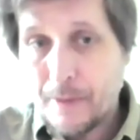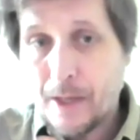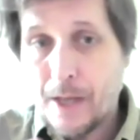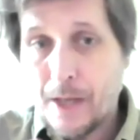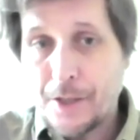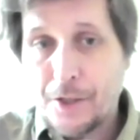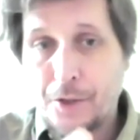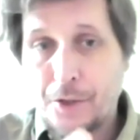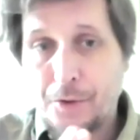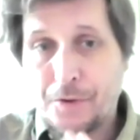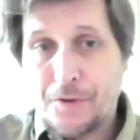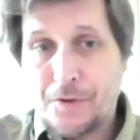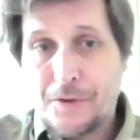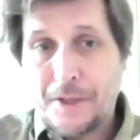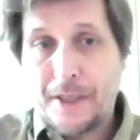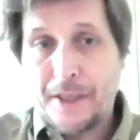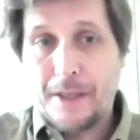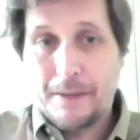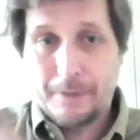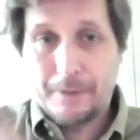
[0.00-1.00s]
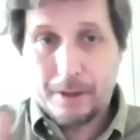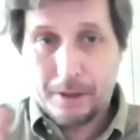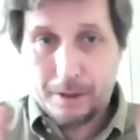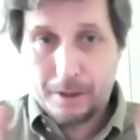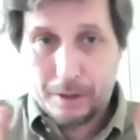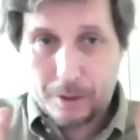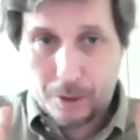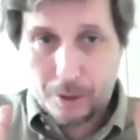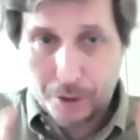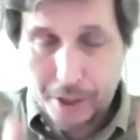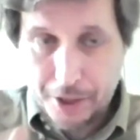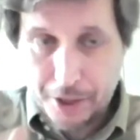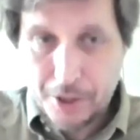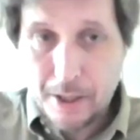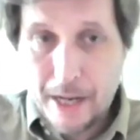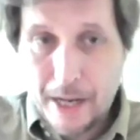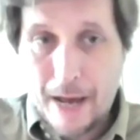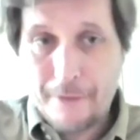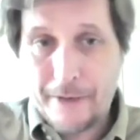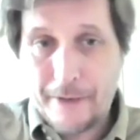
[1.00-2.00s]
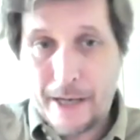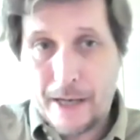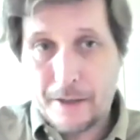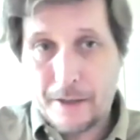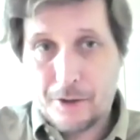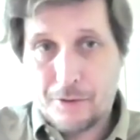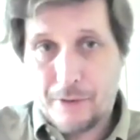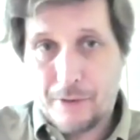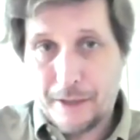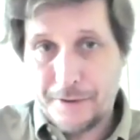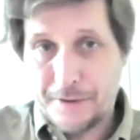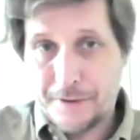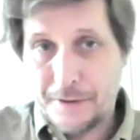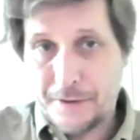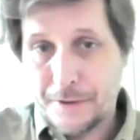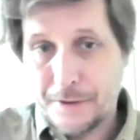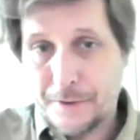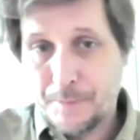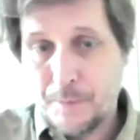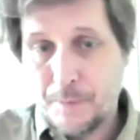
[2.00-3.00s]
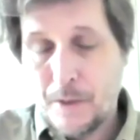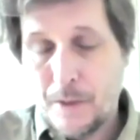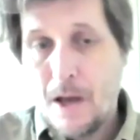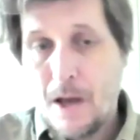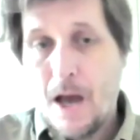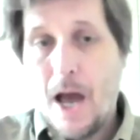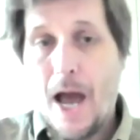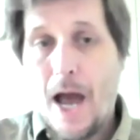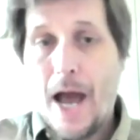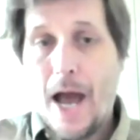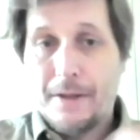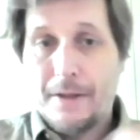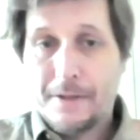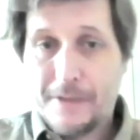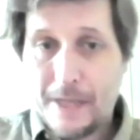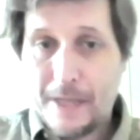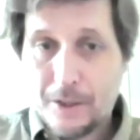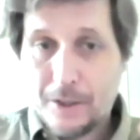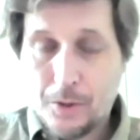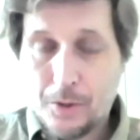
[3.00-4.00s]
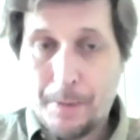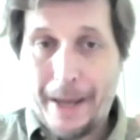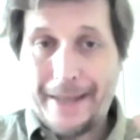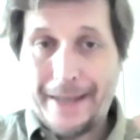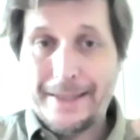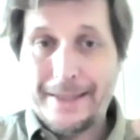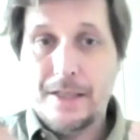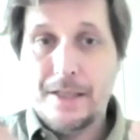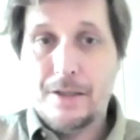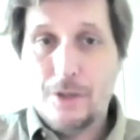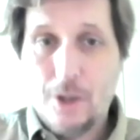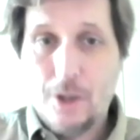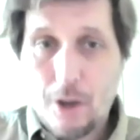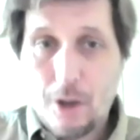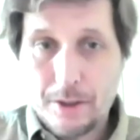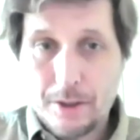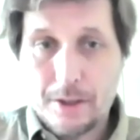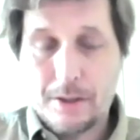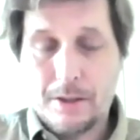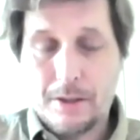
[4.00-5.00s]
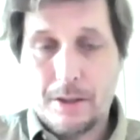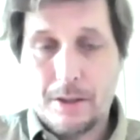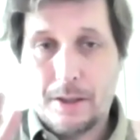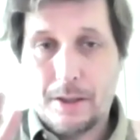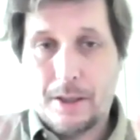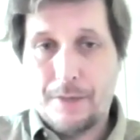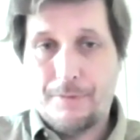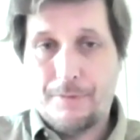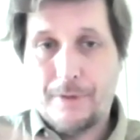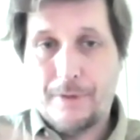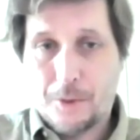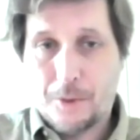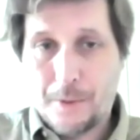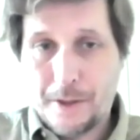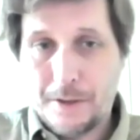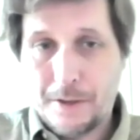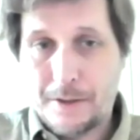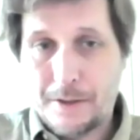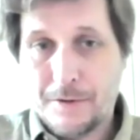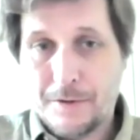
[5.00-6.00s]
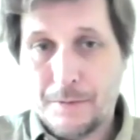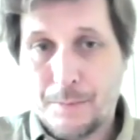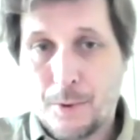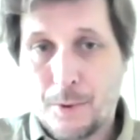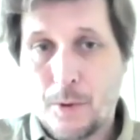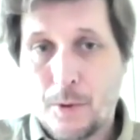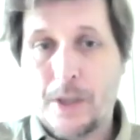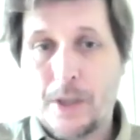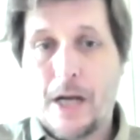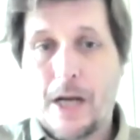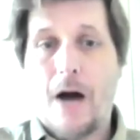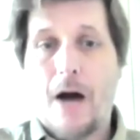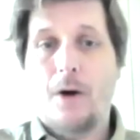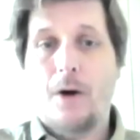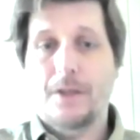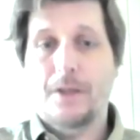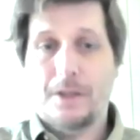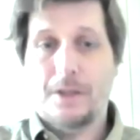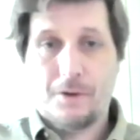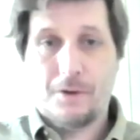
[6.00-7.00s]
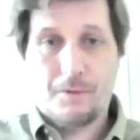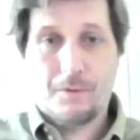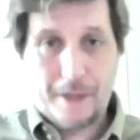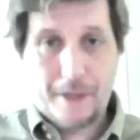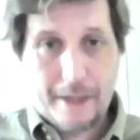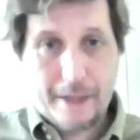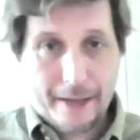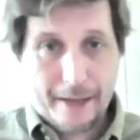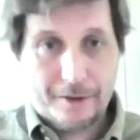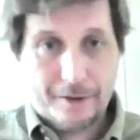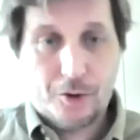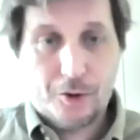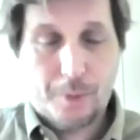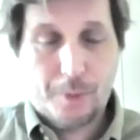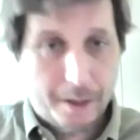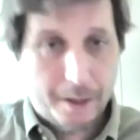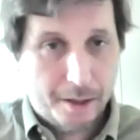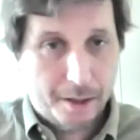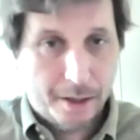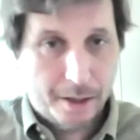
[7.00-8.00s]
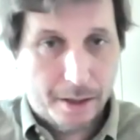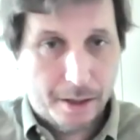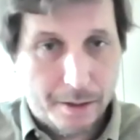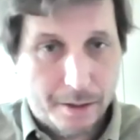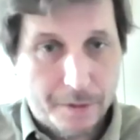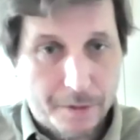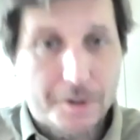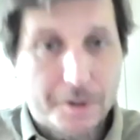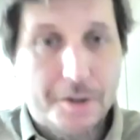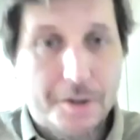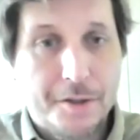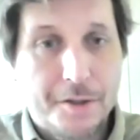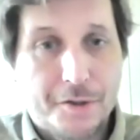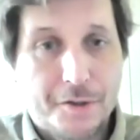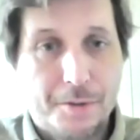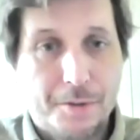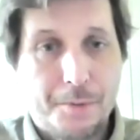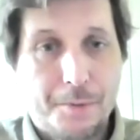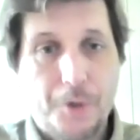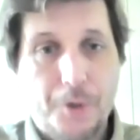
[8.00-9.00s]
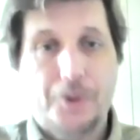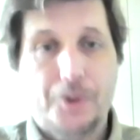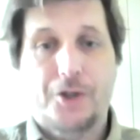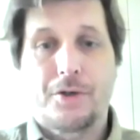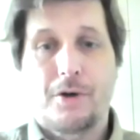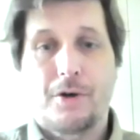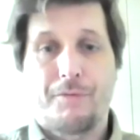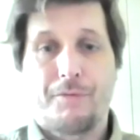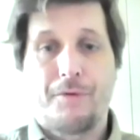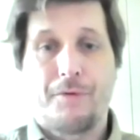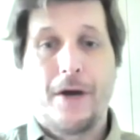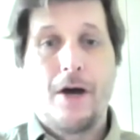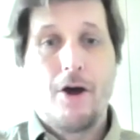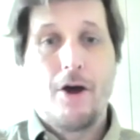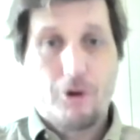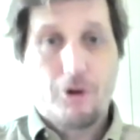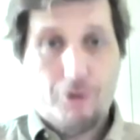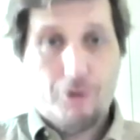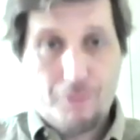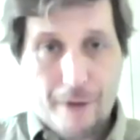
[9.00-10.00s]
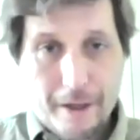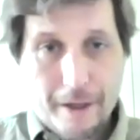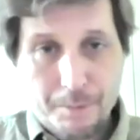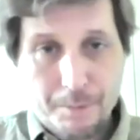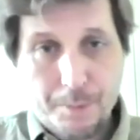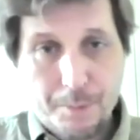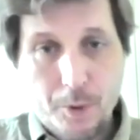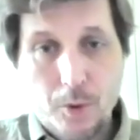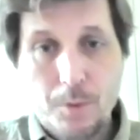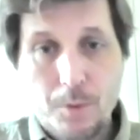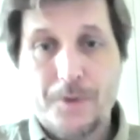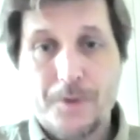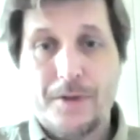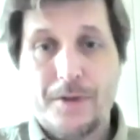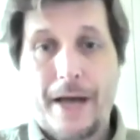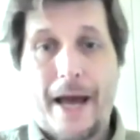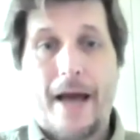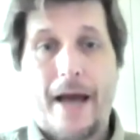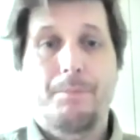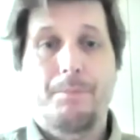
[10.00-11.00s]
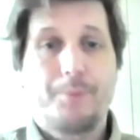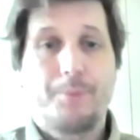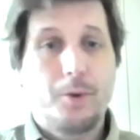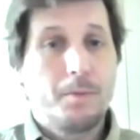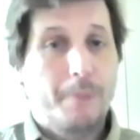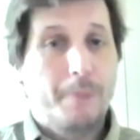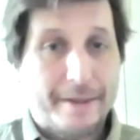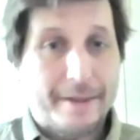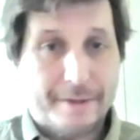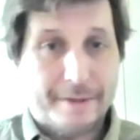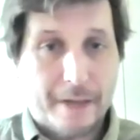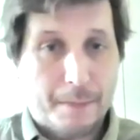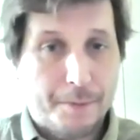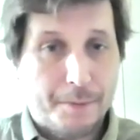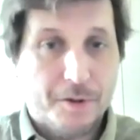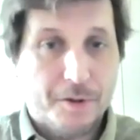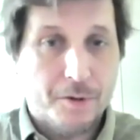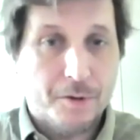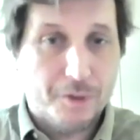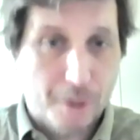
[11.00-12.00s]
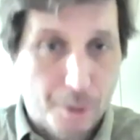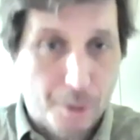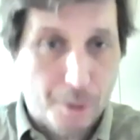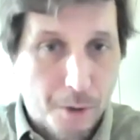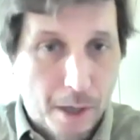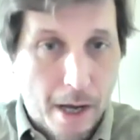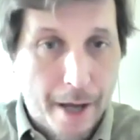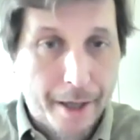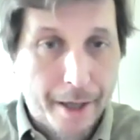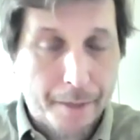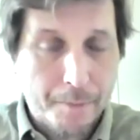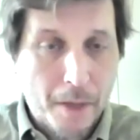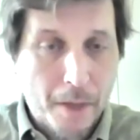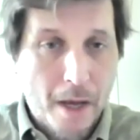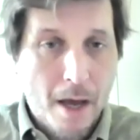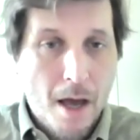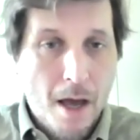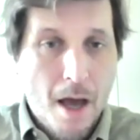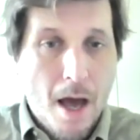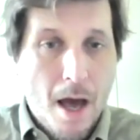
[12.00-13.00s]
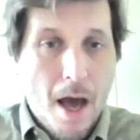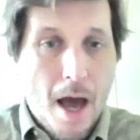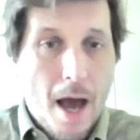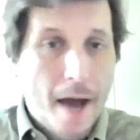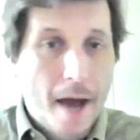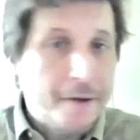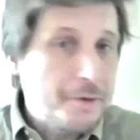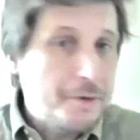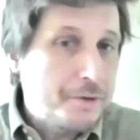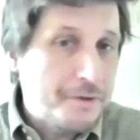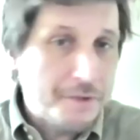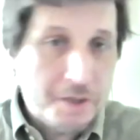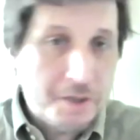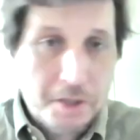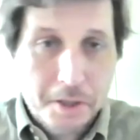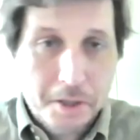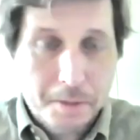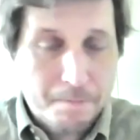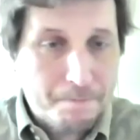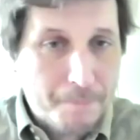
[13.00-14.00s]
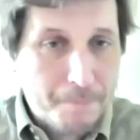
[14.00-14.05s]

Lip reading: you see conditional on having had a crisis, and the central bank did not give liquidity support. How does, over the next 20 years, the distribution of credit booms and boom-bust episodes look like? And you can see